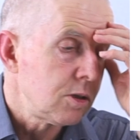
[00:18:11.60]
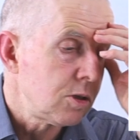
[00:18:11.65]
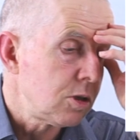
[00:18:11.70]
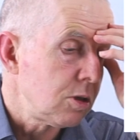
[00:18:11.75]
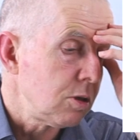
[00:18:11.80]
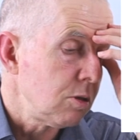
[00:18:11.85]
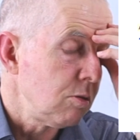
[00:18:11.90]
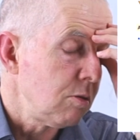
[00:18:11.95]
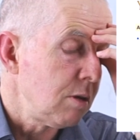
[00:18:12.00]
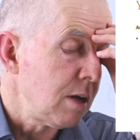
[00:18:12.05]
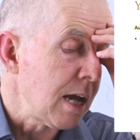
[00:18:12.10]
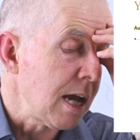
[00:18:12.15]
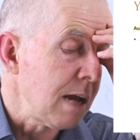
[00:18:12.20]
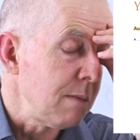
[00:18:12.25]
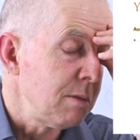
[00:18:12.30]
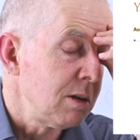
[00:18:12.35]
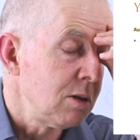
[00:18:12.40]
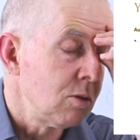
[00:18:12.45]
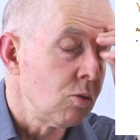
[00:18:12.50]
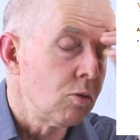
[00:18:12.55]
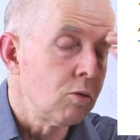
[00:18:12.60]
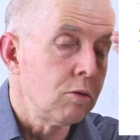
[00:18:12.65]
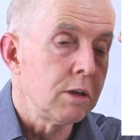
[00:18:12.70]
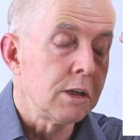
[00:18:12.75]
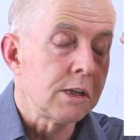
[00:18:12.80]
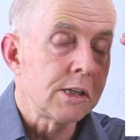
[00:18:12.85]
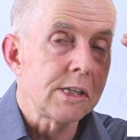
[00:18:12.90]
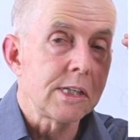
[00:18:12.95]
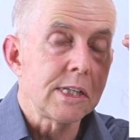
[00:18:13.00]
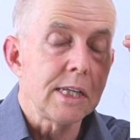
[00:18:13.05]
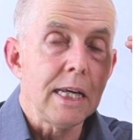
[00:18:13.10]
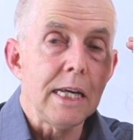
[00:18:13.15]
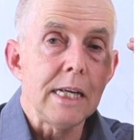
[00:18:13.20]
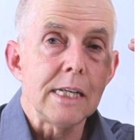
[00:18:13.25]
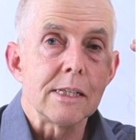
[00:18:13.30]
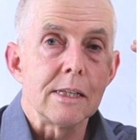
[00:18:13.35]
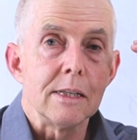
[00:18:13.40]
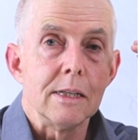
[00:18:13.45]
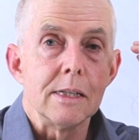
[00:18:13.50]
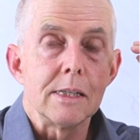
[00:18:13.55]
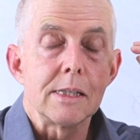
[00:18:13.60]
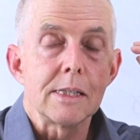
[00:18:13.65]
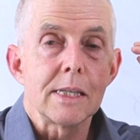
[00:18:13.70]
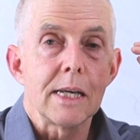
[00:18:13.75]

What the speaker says: to name and order seasons,